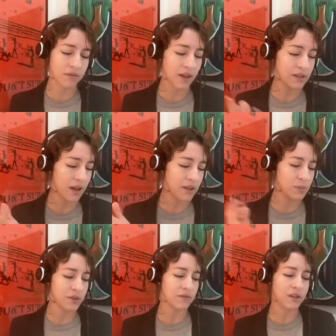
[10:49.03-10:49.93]
That
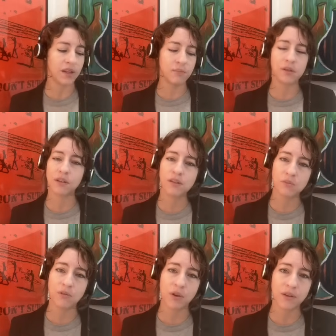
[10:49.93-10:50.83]
aspect of the claims against
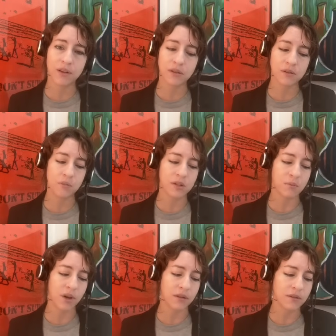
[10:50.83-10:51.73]
him has also been
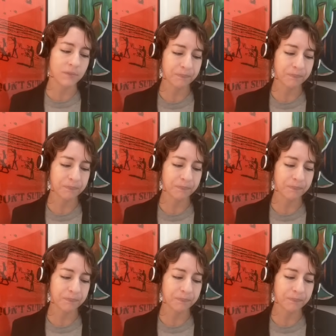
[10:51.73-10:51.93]
debunked.